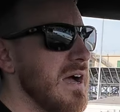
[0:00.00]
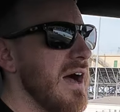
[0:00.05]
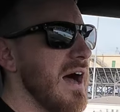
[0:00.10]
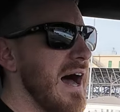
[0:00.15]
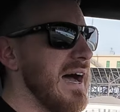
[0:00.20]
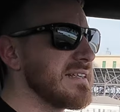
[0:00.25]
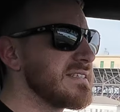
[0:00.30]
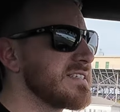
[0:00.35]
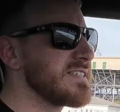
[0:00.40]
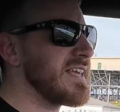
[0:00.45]

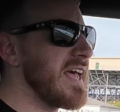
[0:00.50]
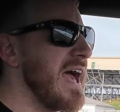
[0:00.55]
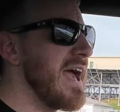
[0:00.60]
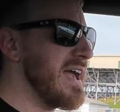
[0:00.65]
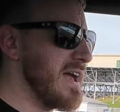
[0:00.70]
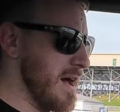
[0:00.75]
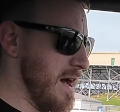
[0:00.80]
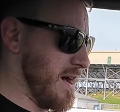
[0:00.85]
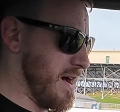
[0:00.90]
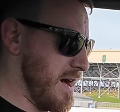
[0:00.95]
I'd
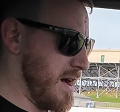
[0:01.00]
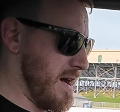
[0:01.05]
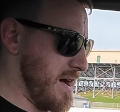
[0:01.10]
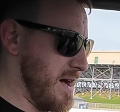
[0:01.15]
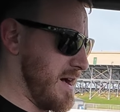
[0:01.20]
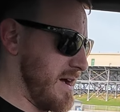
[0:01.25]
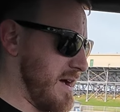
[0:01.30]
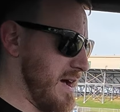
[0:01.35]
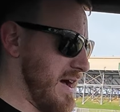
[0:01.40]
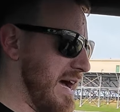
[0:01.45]
say
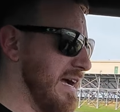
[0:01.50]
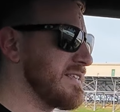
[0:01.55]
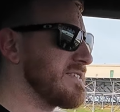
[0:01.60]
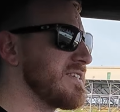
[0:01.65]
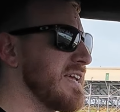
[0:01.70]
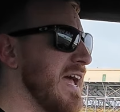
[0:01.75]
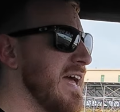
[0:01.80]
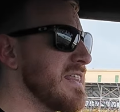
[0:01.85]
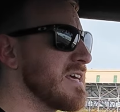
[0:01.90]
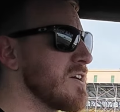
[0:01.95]

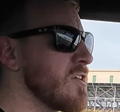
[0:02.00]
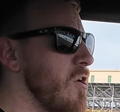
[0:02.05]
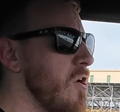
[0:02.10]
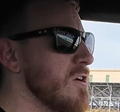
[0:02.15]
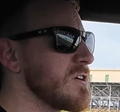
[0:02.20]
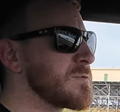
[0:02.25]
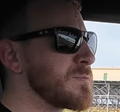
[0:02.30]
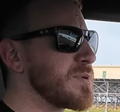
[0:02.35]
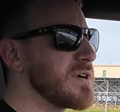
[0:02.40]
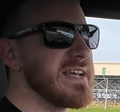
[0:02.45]
the
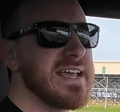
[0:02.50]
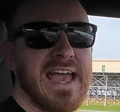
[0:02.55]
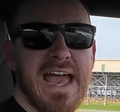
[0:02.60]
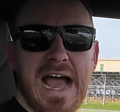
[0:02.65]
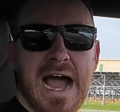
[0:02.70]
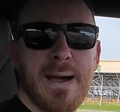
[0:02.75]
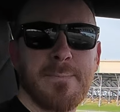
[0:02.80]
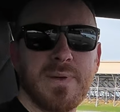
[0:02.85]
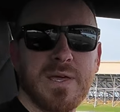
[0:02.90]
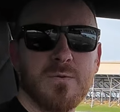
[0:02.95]
car's pretty
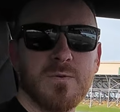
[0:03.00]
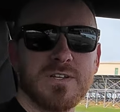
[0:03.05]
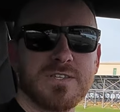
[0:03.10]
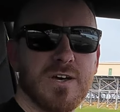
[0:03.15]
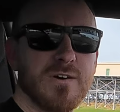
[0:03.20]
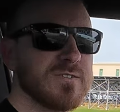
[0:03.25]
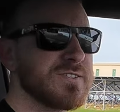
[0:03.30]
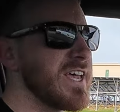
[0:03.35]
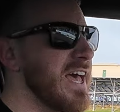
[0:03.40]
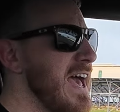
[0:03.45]
happy with
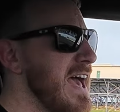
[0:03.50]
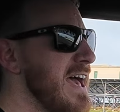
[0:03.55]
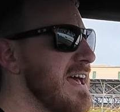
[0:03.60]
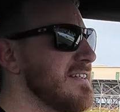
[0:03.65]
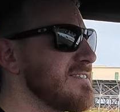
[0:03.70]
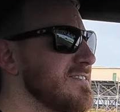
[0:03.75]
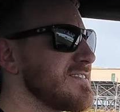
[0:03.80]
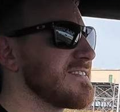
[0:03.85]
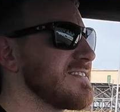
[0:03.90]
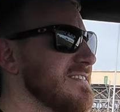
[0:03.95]
those
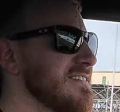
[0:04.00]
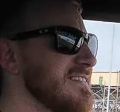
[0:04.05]
heads,